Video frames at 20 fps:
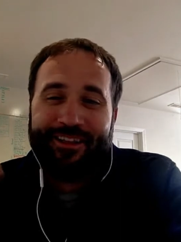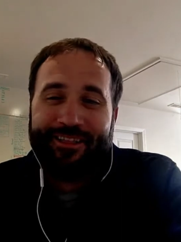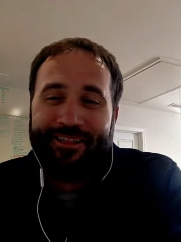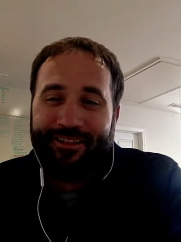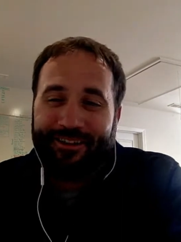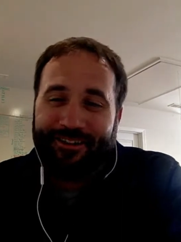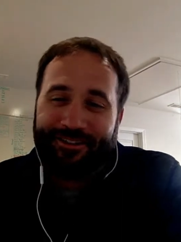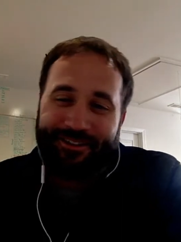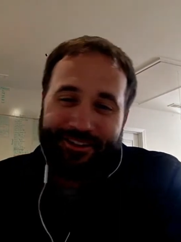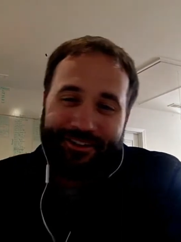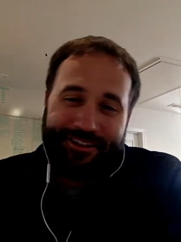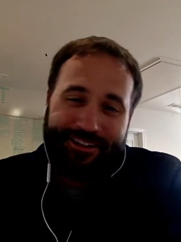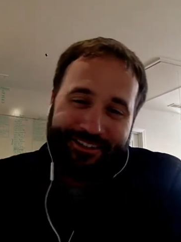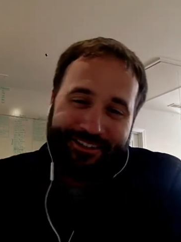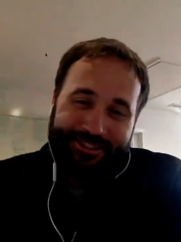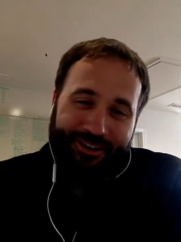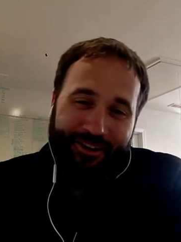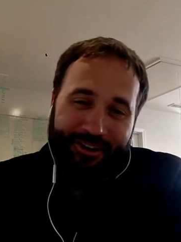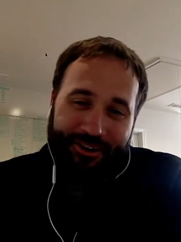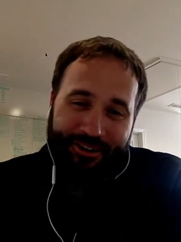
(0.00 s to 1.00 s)
There's at
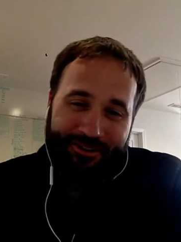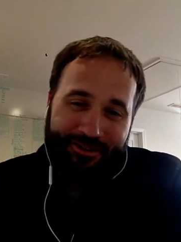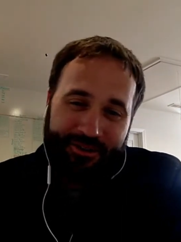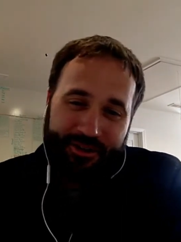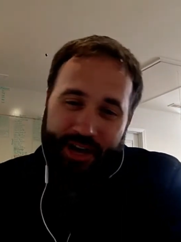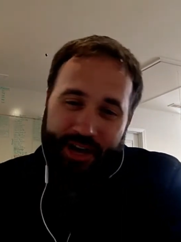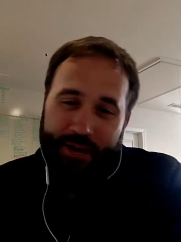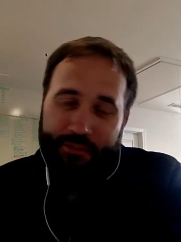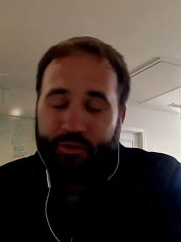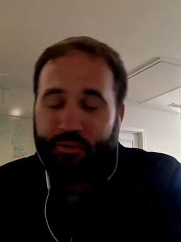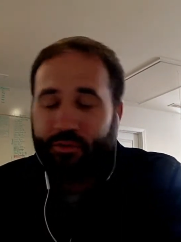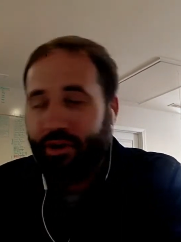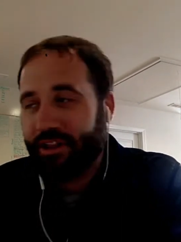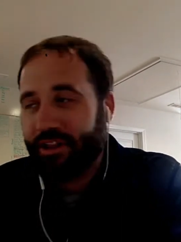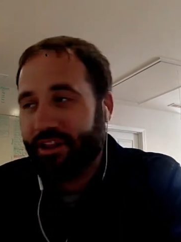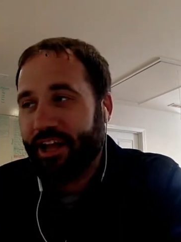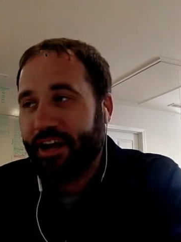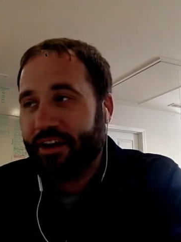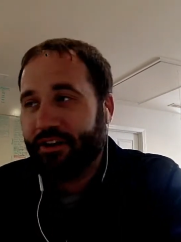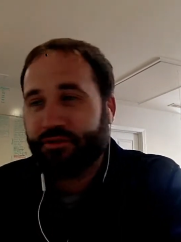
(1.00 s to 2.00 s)
least a hard stop on
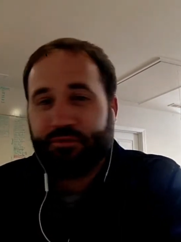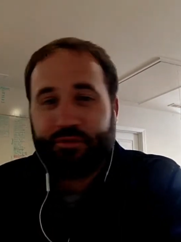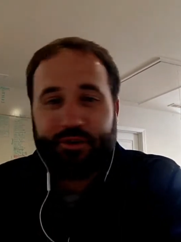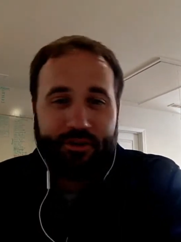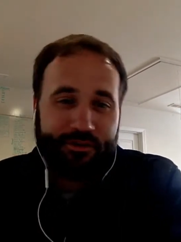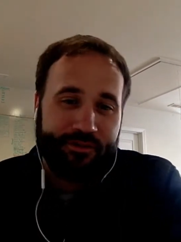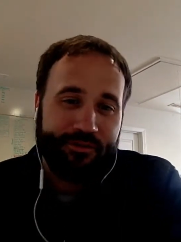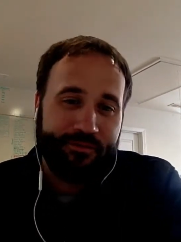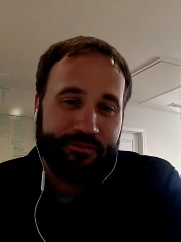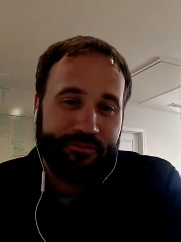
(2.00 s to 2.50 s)
what that is worth.